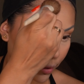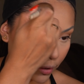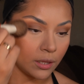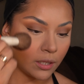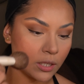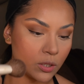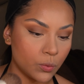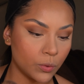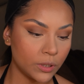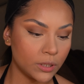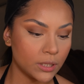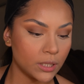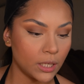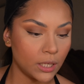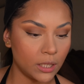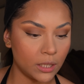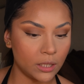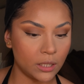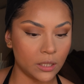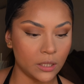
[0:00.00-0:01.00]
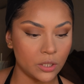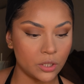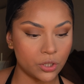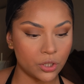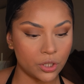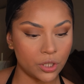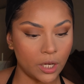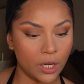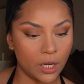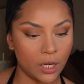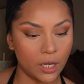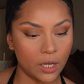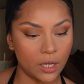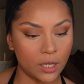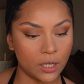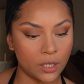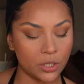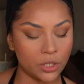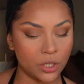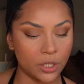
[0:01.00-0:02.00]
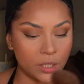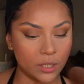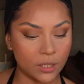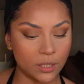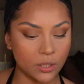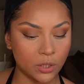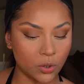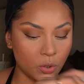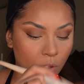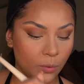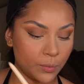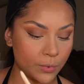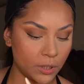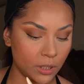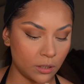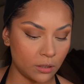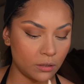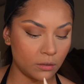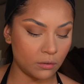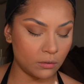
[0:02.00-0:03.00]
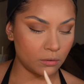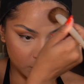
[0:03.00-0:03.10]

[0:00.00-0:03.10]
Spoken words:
This one's in the shade She's Sculpted.